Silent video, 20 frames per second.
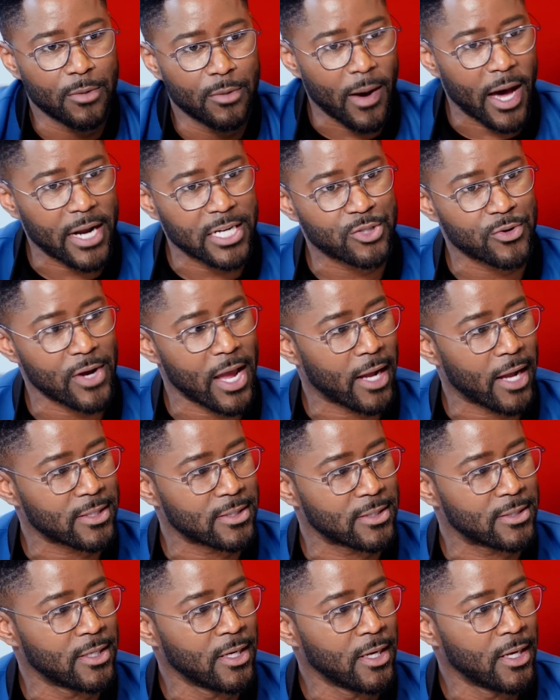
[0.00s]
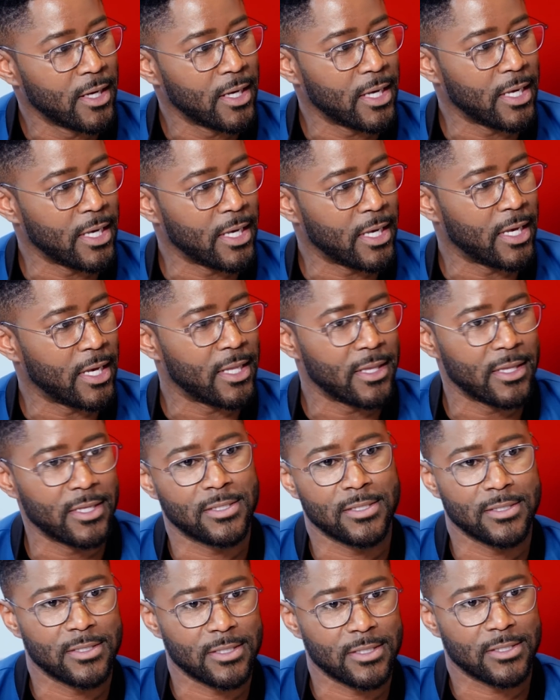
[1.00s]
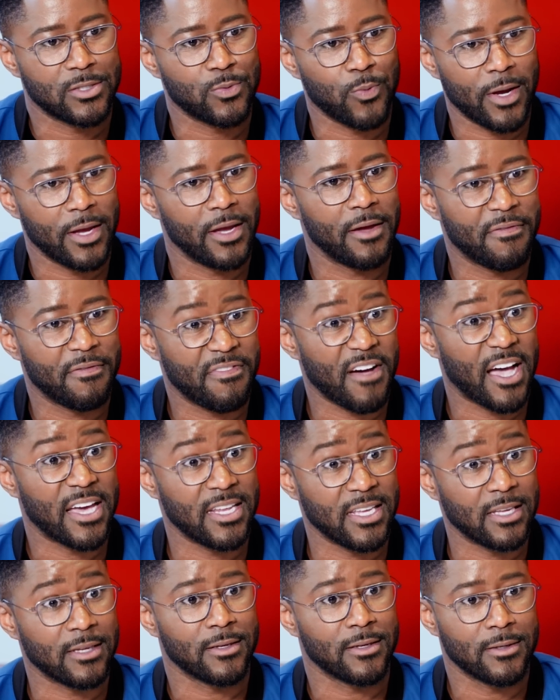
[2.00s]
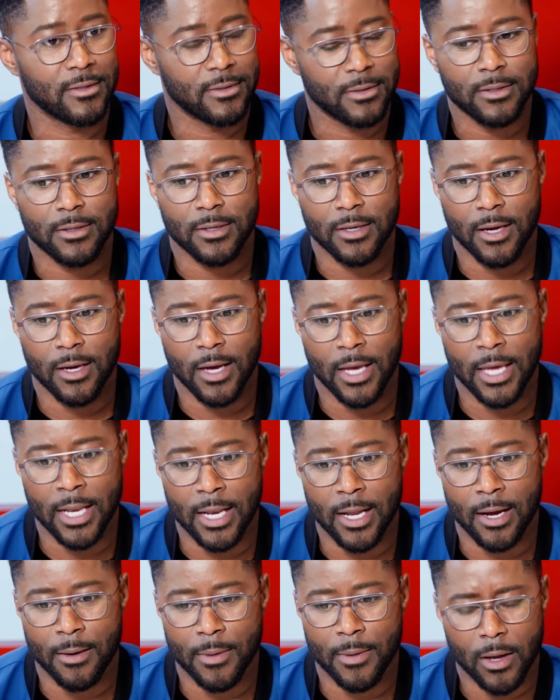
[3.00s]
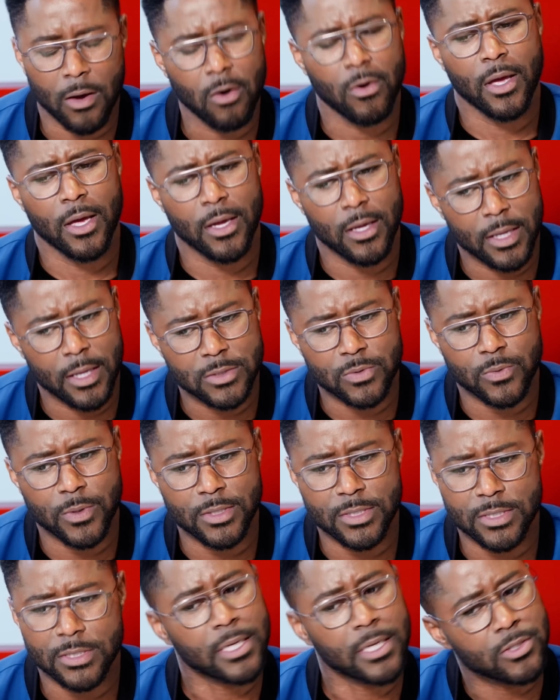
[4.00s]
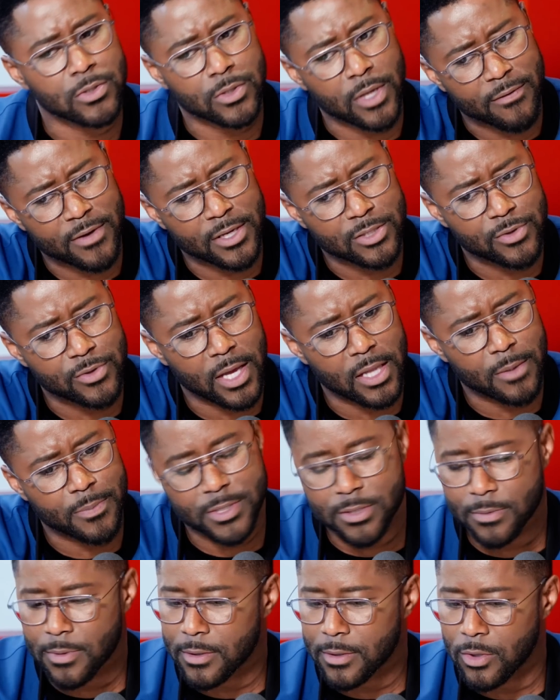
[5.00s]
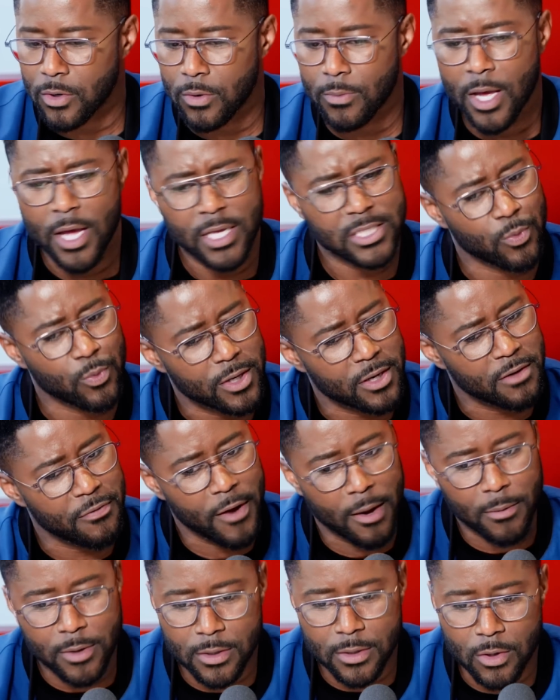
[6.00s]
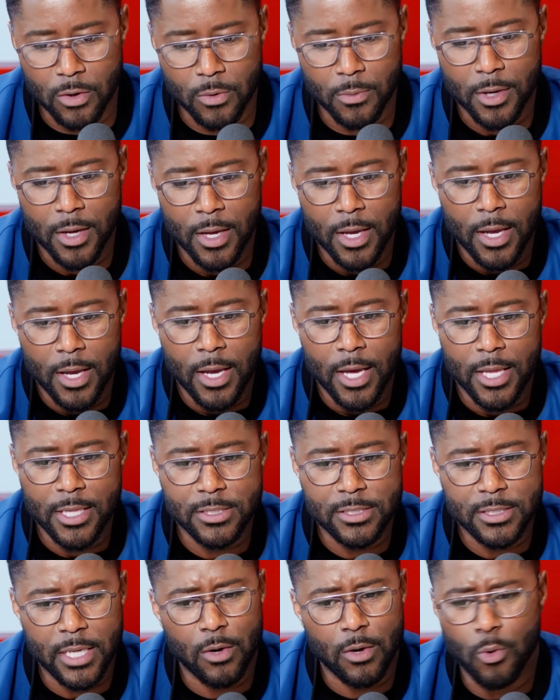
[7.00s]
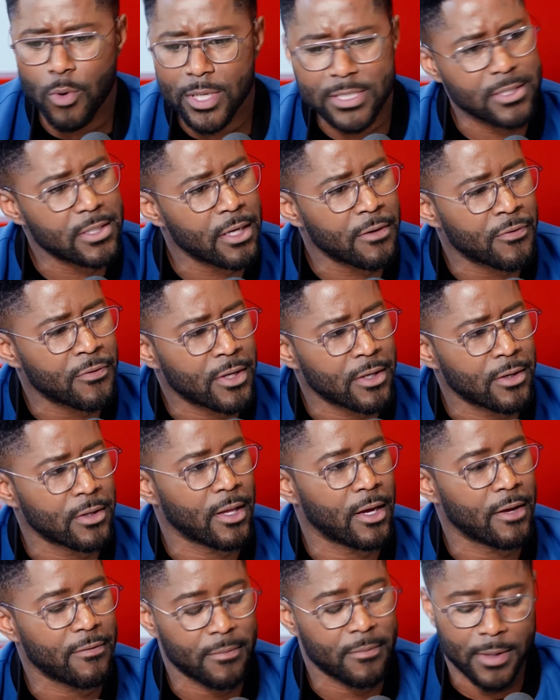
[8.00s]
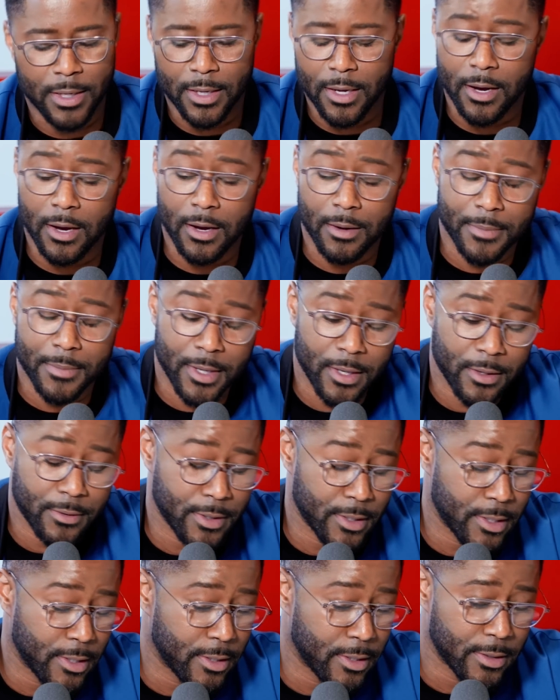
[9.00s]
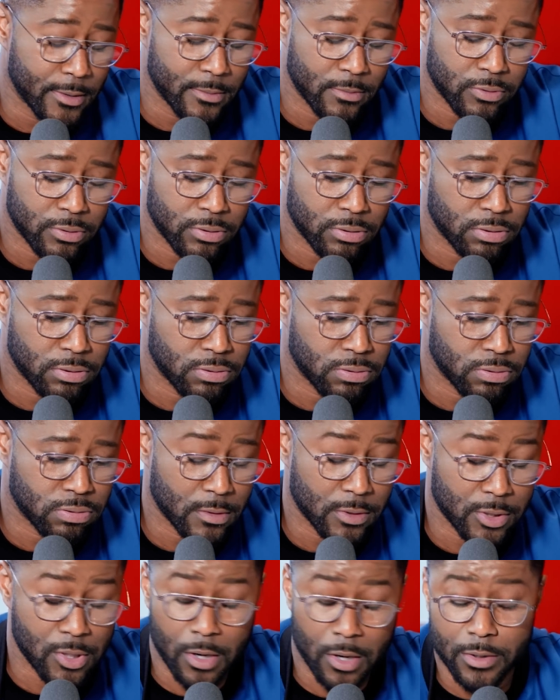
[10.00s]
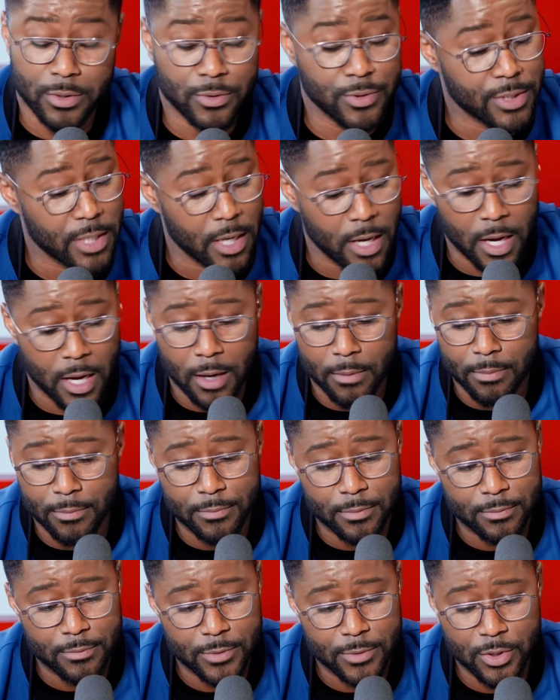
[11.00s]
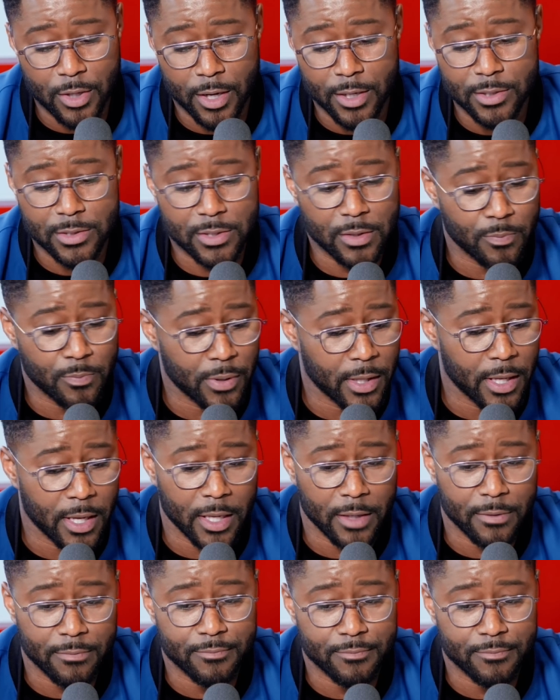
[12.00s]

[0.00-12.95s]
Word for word: Your body's reacting, and this is its way of fighting. Oh, wow. And now I'm like, okay, that's weird. She's like, do you have history alopecia? I'm like, nope. So run the family? Nope. And then she's like, well, what's different in your life? I'm like, oh, man, start a new job. You know, I used to play.